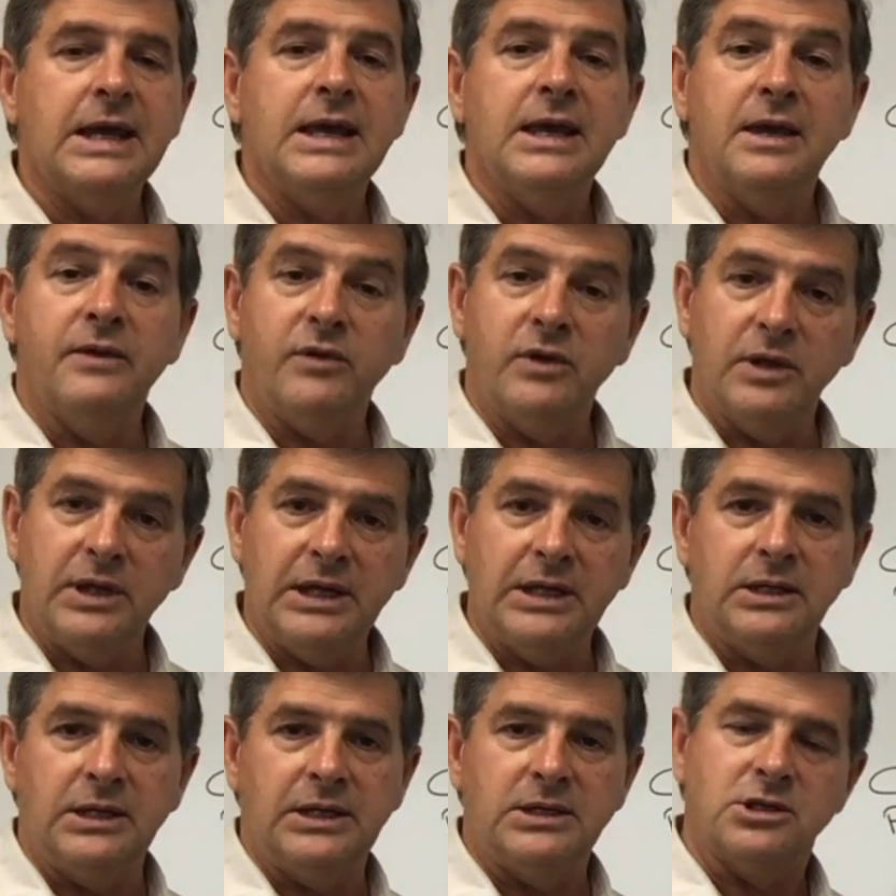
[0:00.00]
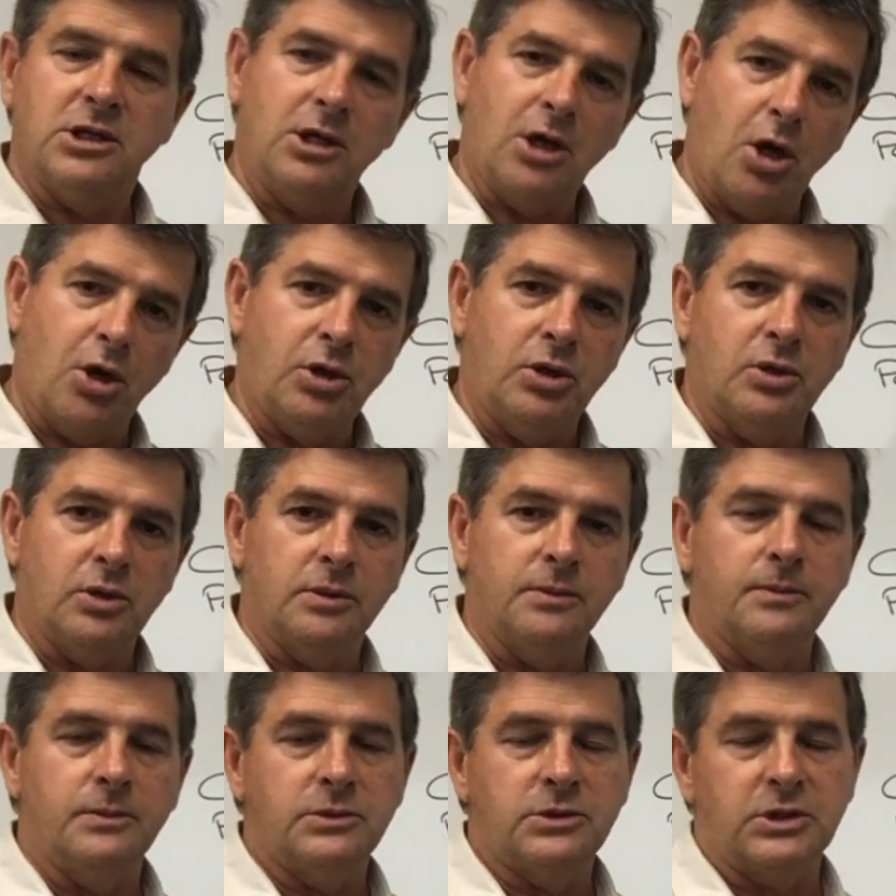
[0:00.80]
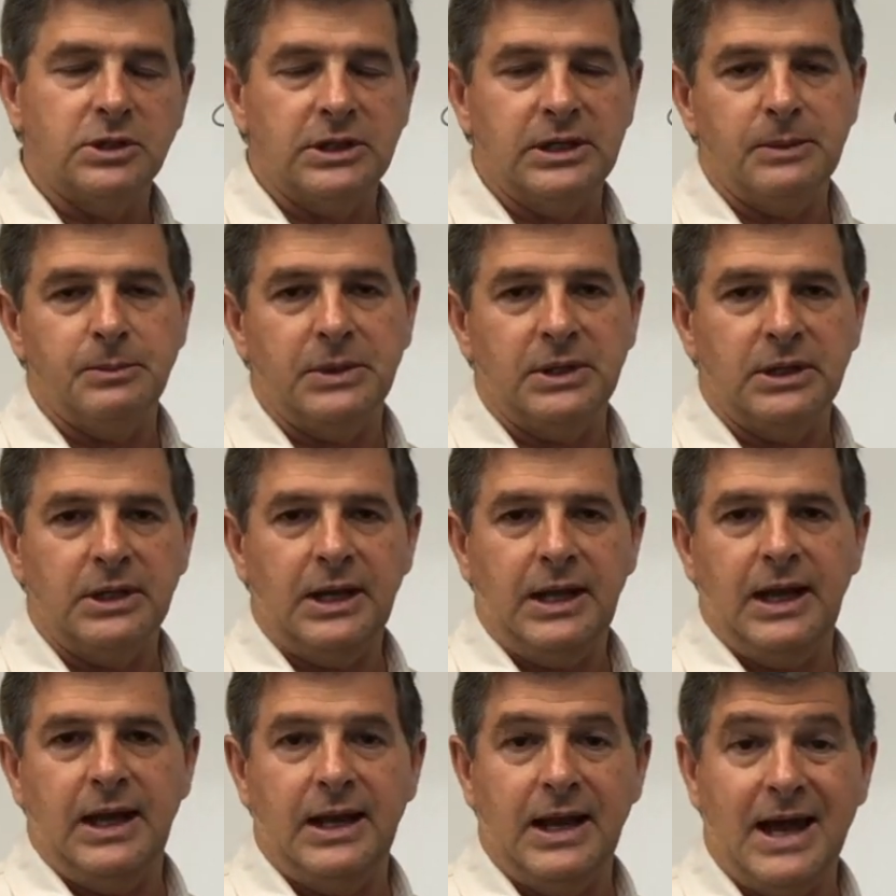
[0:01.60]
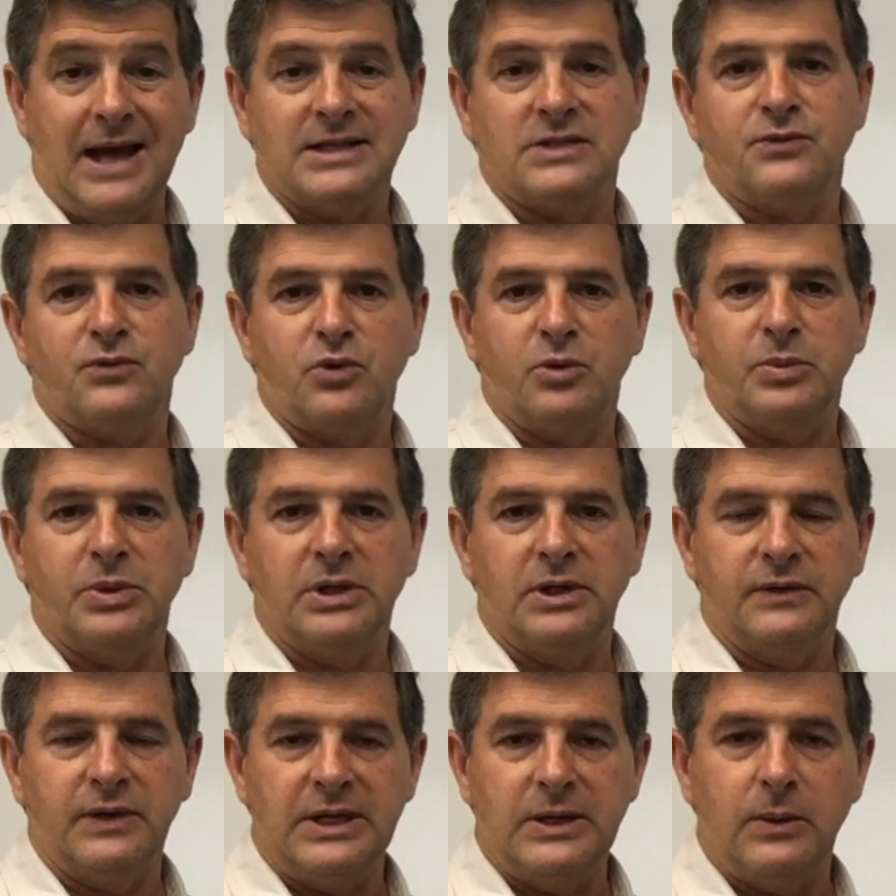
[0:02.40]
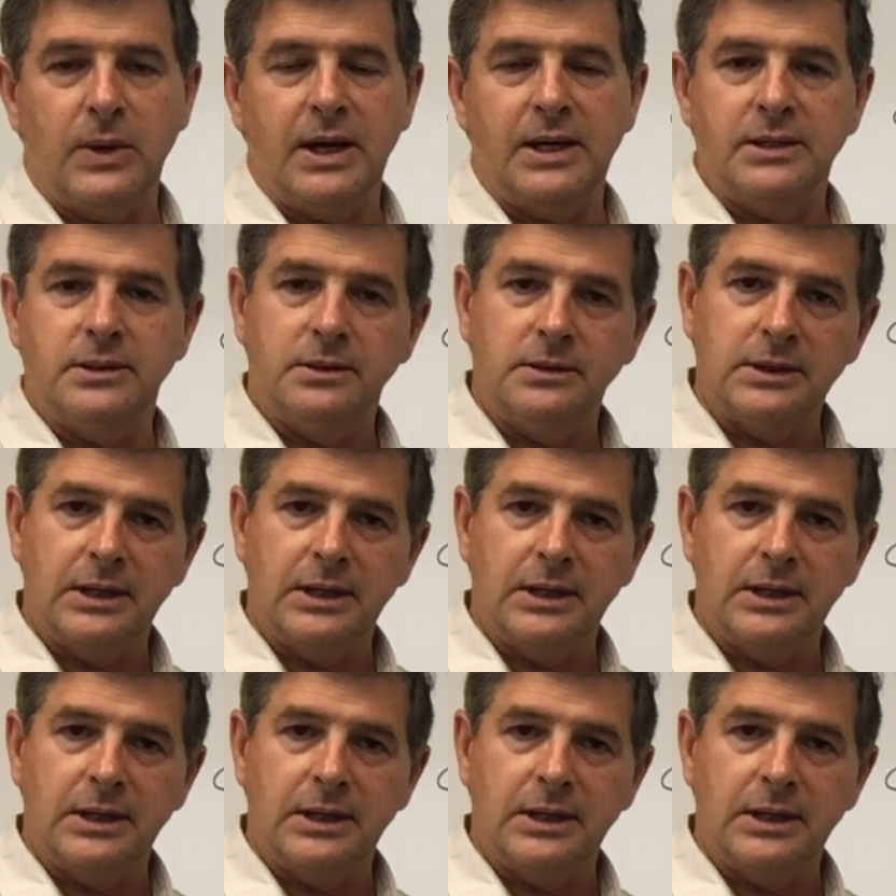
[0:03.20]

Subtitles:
if you then need to go to them and ask for a bit of leeway,